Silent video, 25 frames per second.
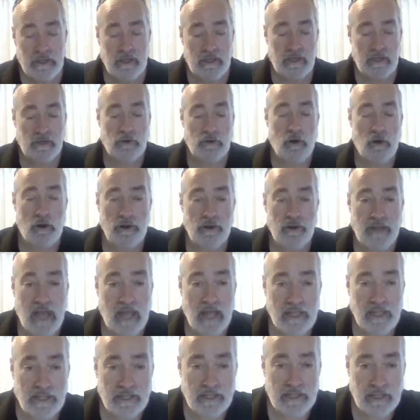
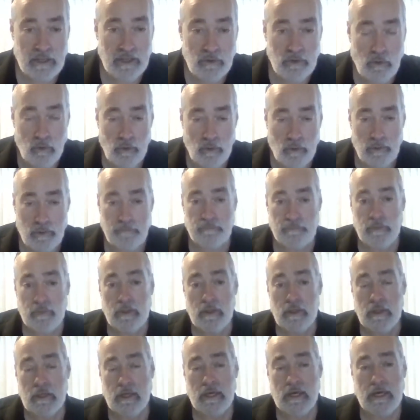incarnality or
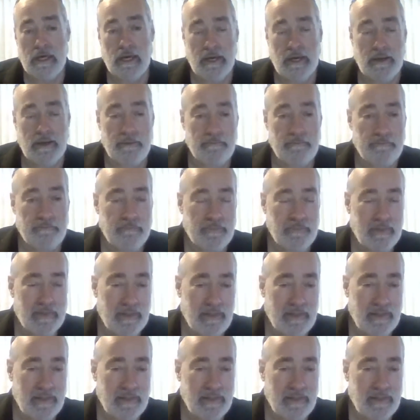um,